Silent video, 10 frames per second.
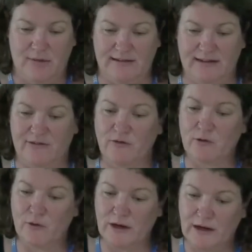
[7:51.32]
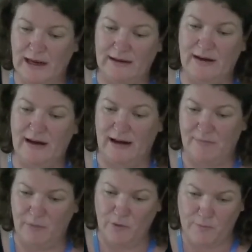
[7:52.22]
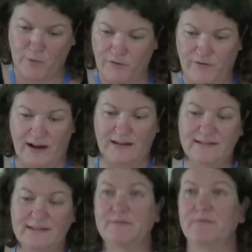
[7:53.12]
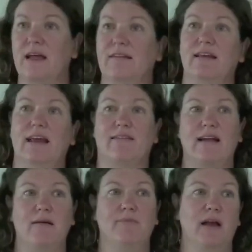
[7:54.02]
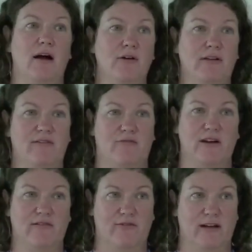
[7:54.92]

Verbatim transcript: Paiter-Surui and Kayapó funds as an example how these trust